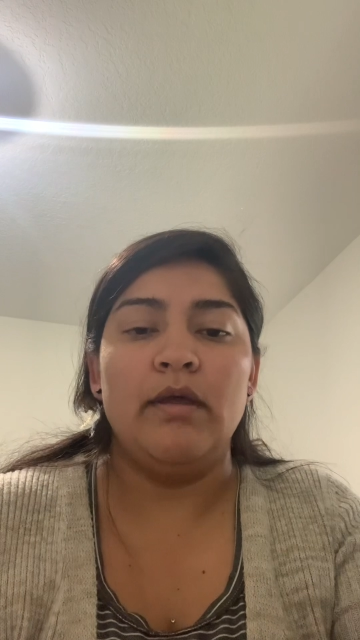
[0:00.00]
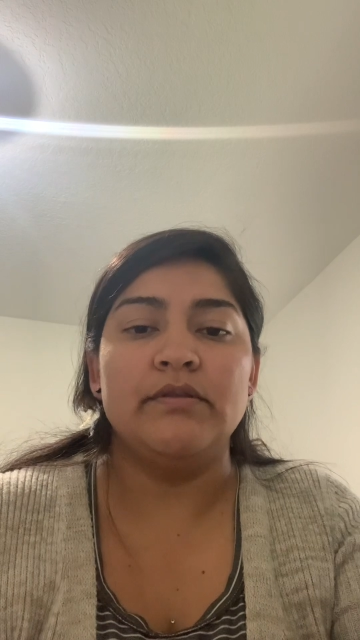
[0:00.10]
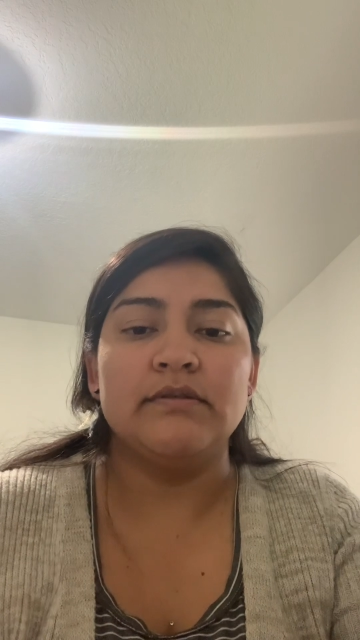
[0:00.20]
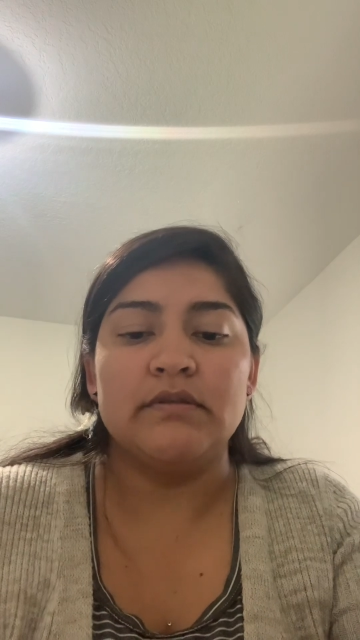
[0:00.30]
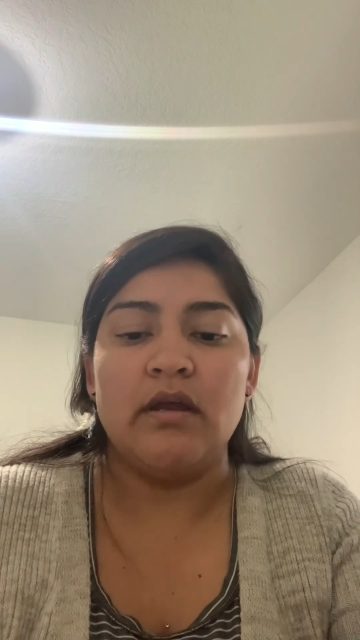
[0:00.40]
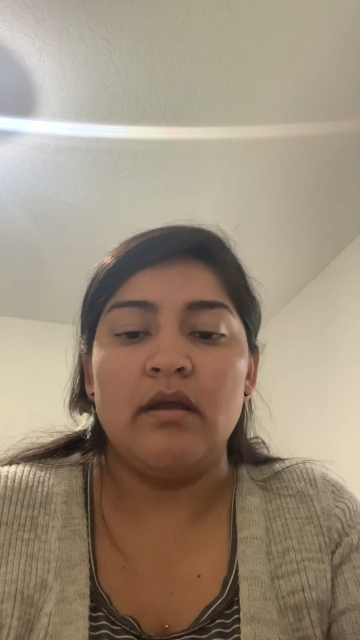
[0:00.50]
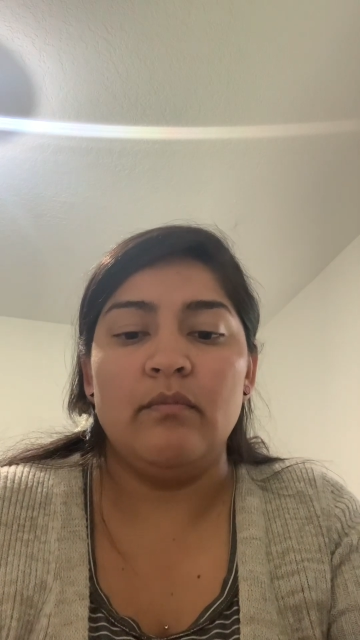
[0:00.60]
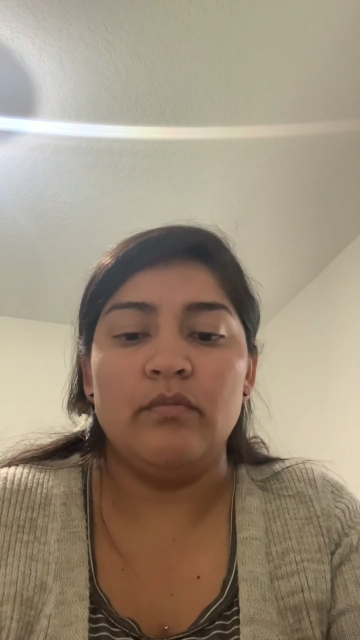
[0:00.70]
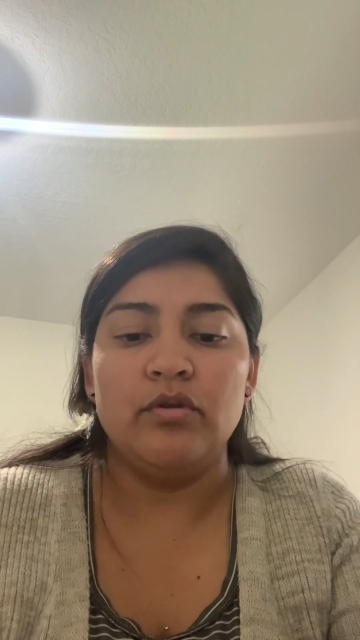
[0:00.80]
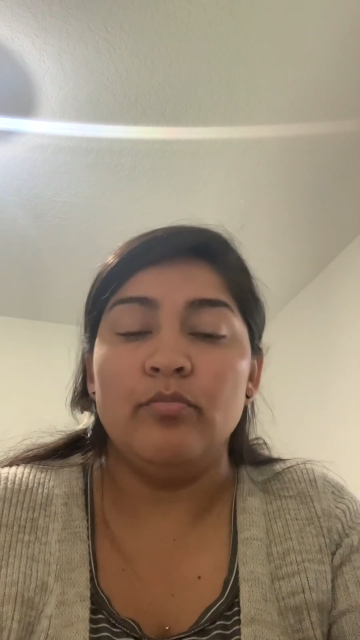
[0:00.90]
this
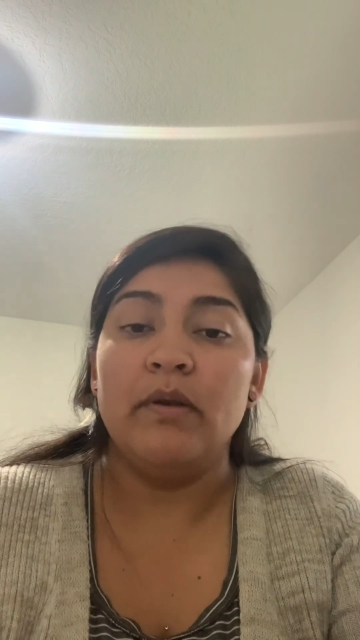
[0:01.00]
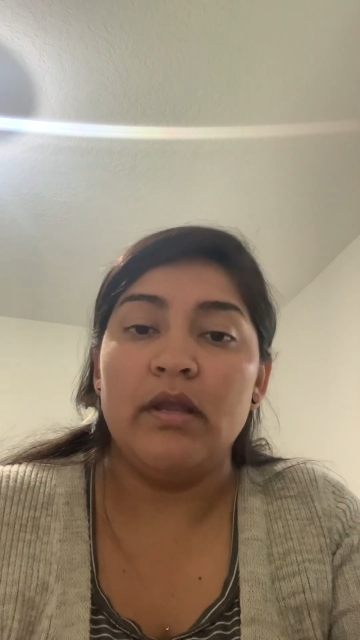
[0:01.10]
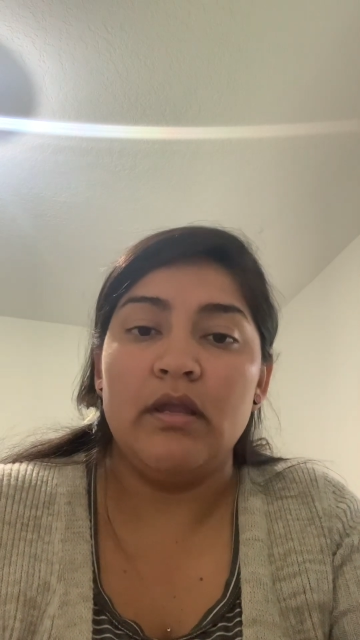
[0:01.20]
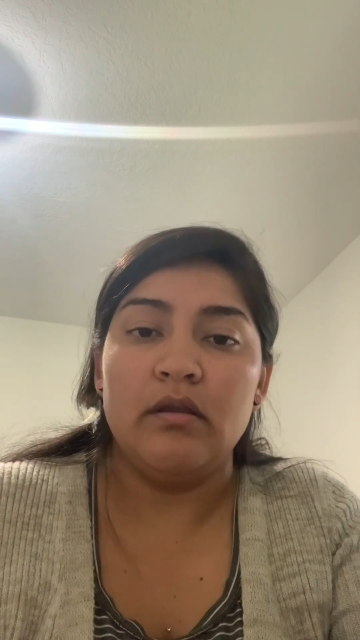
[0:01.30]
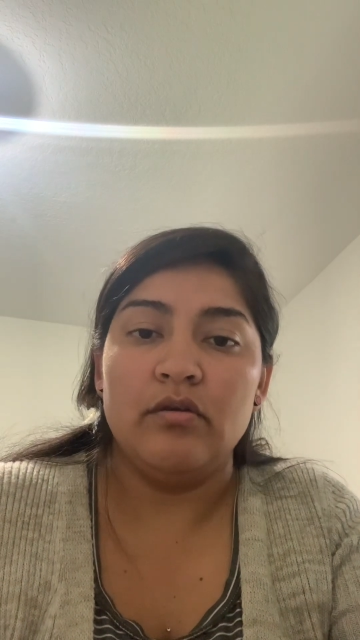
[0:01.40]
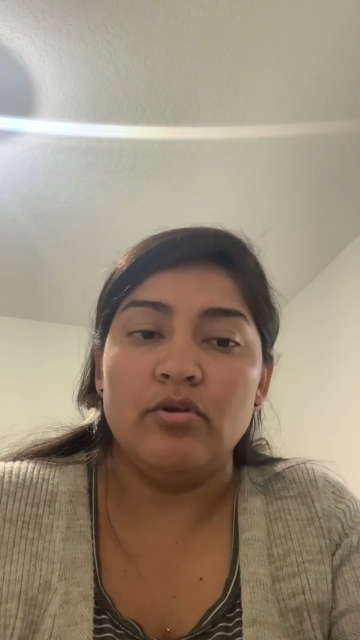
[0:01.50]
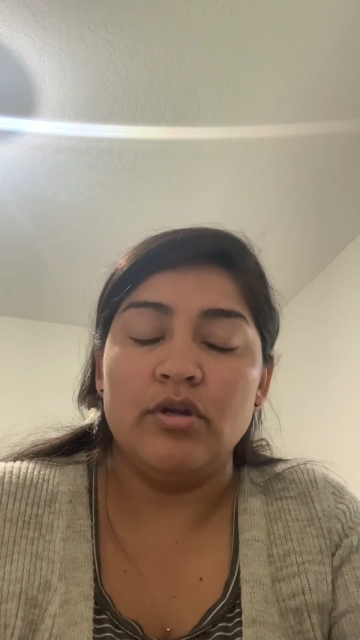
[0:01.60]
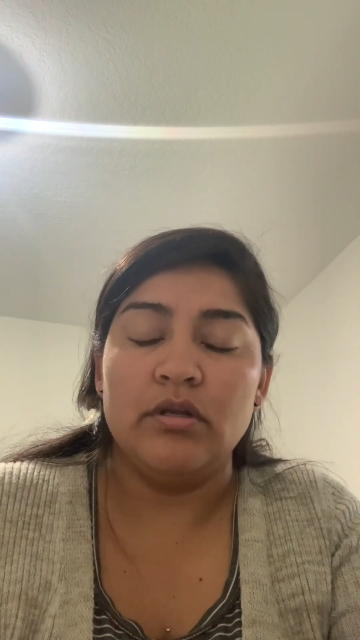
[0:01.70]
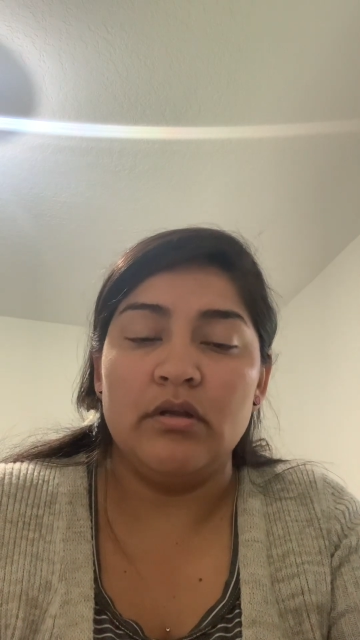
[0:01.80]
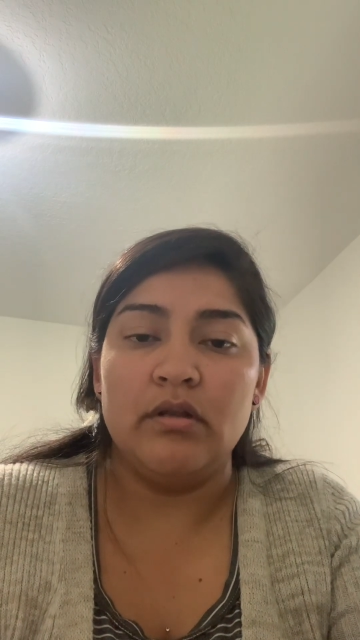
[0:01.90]
time, your plate, you're gonna